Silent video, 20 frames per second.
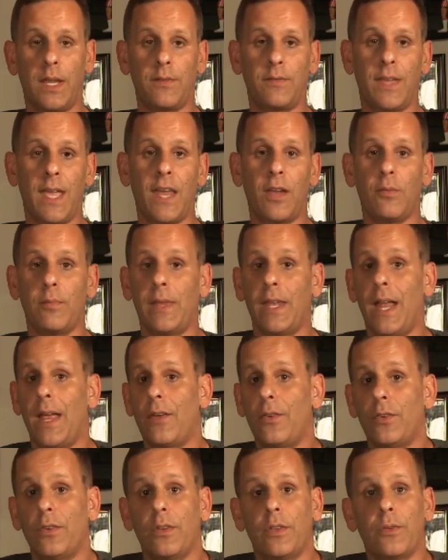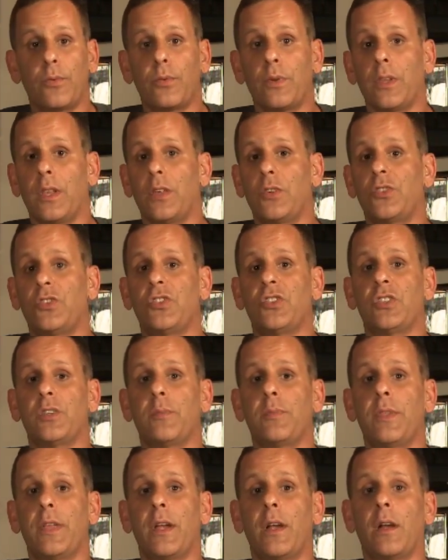Dave Gettleman. I don't know the
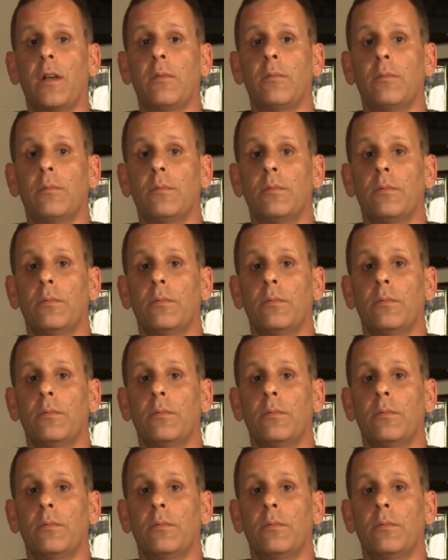relationship there.